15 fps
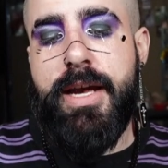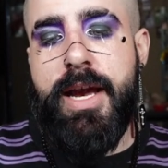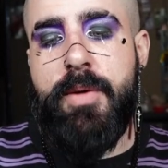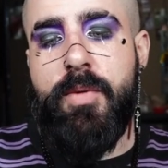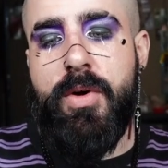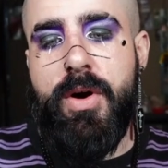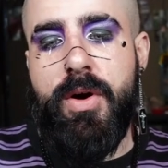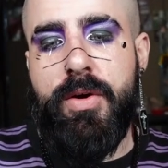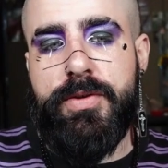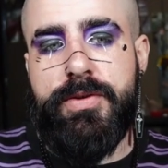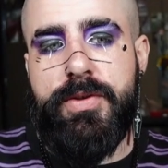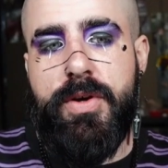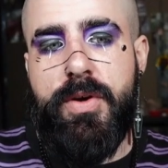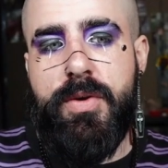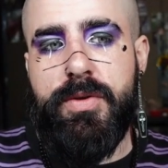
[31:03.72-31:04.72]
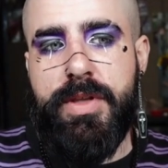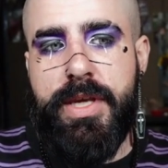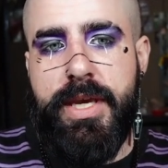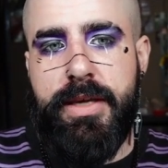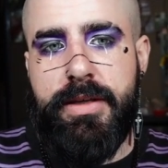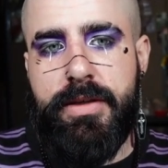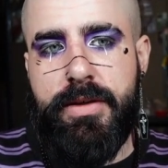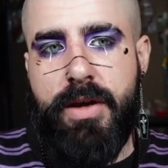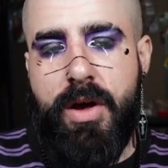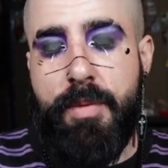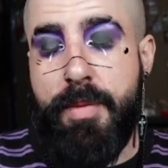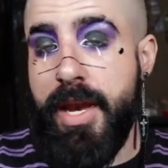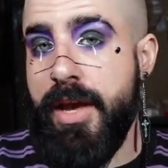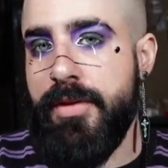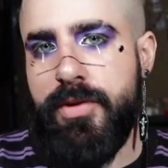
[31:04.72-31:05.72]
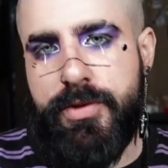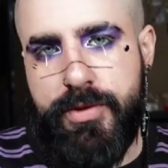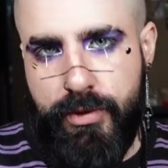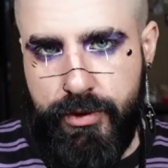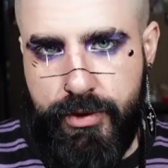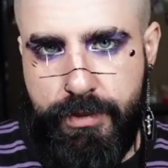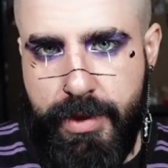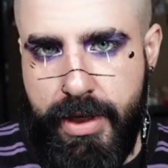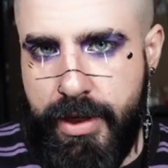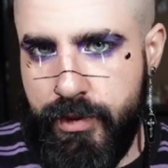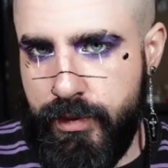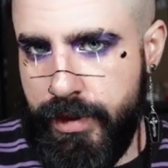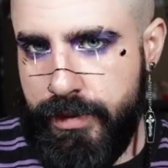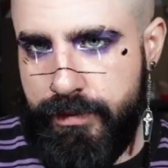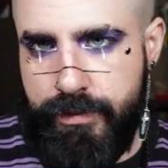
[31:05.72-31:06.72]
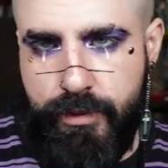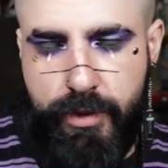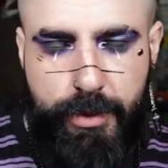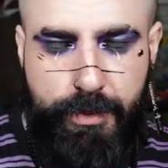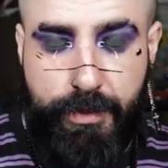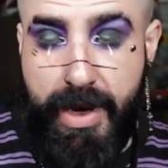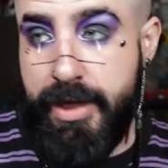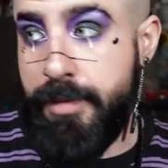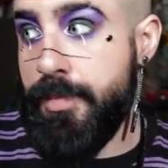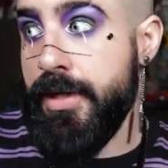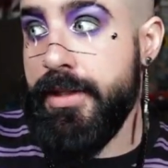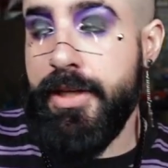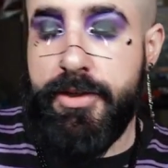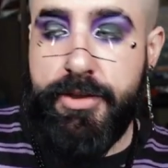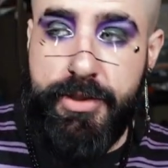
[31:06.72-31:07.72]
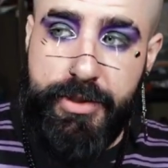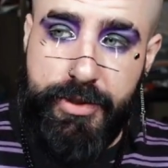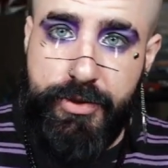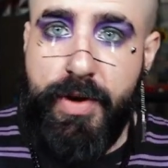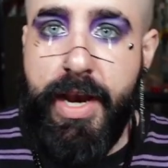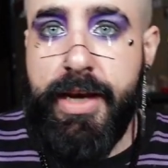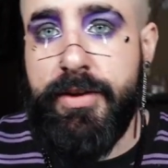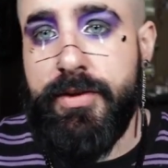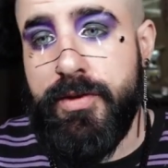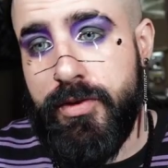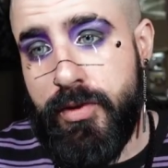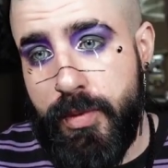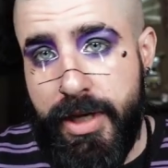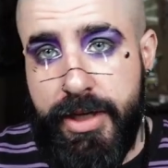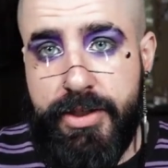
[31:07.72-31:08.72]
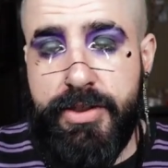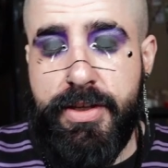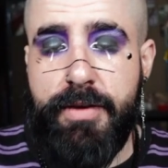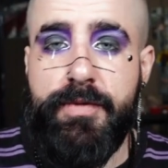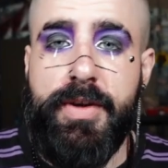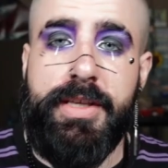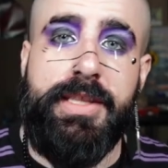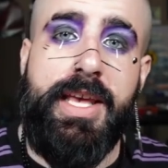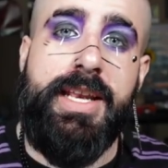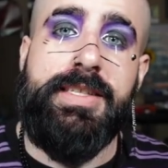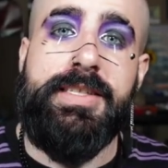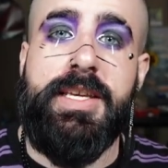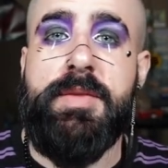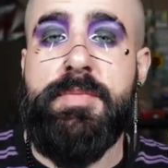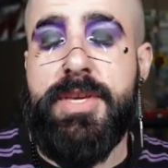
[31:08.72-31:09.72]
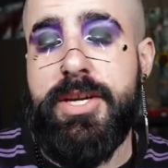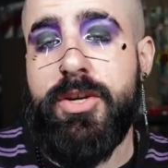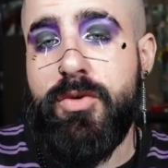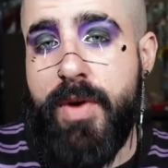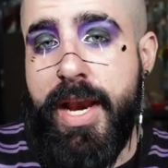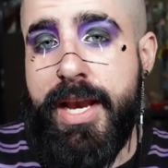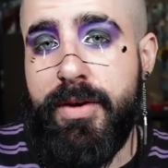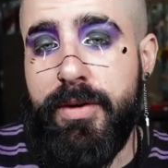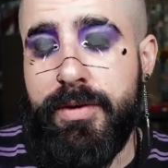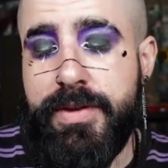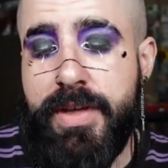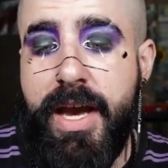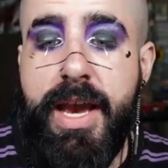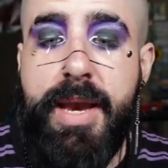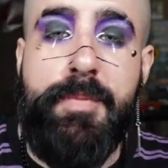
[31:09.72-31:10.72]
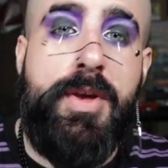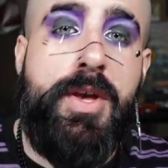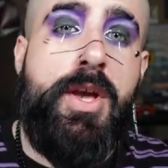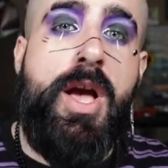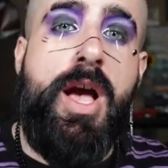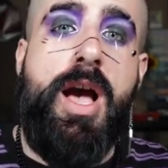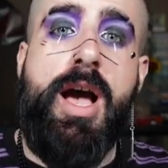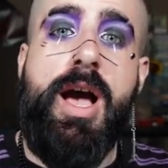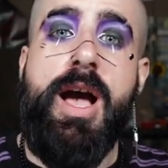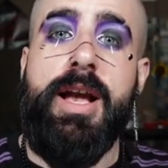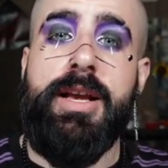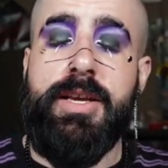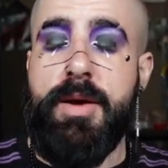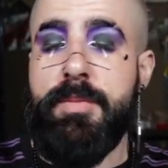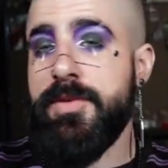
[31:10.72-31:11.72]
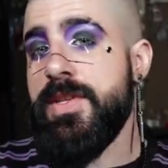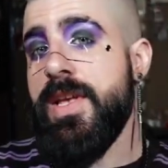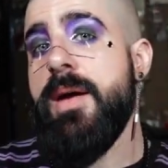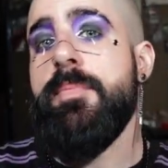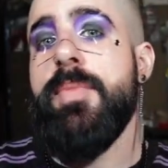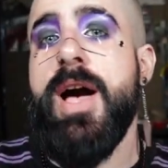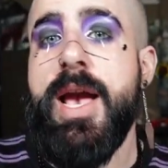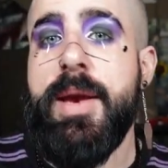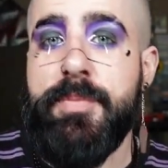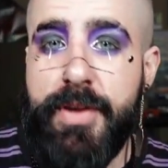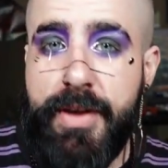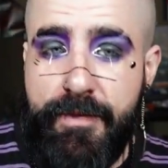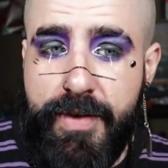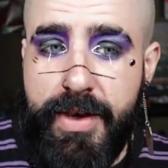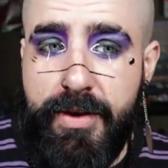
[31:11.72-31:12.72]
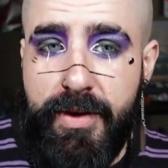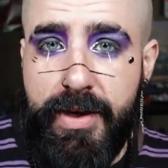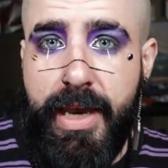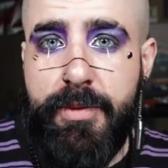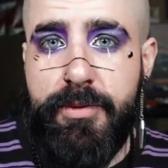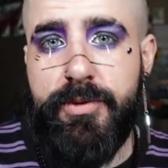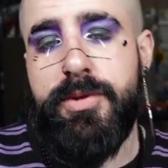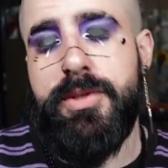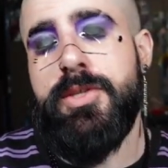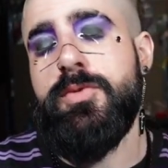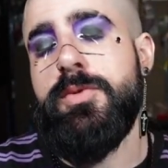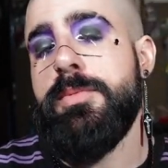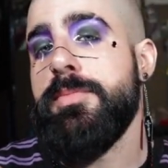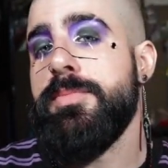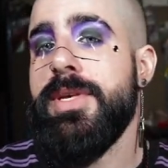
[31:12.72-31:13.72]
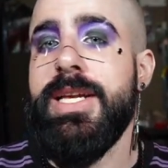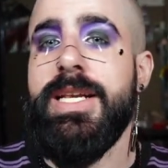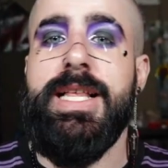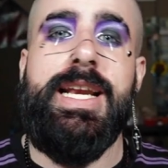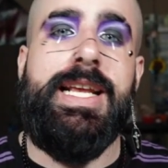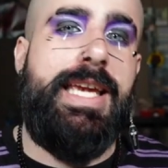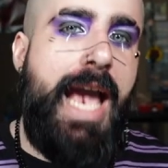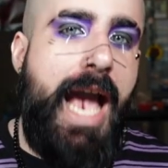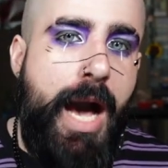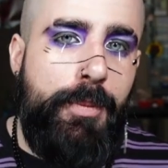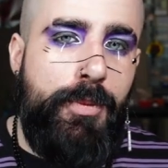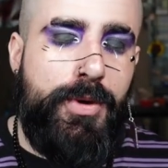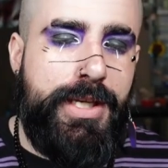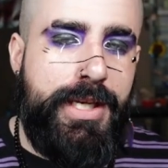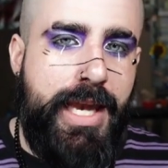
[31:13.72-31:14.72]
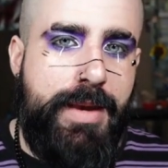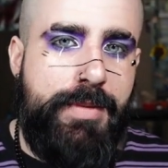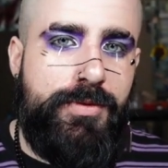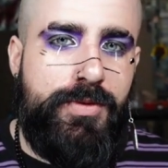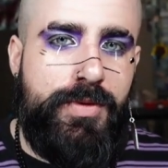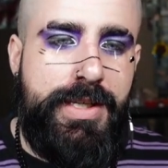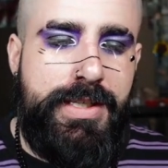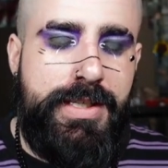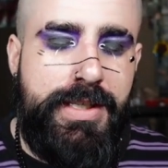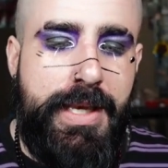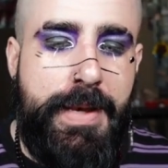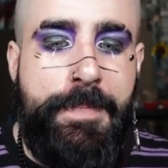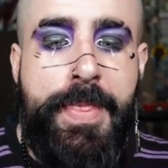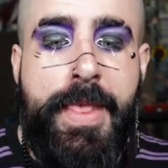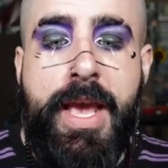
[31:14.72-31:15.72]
I will also link all my other social medias. We we are about to play Dungeons and Dragons on Twitch, stuff like that. It's going to be a grand old time. Uh, come stop by, play video games with us. We've been playing a lot of cowboy games recently.